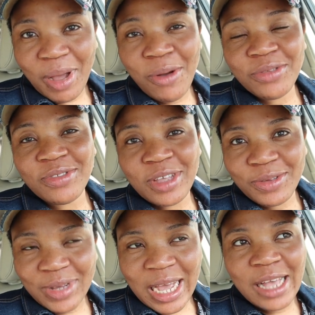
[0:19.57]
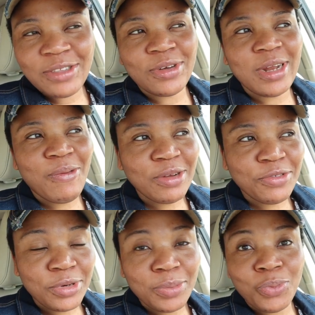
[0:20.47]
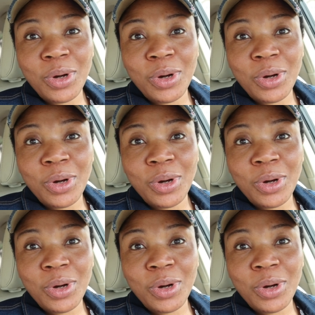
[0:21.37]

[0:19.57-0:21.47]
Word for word: I want to take you guys on our trip.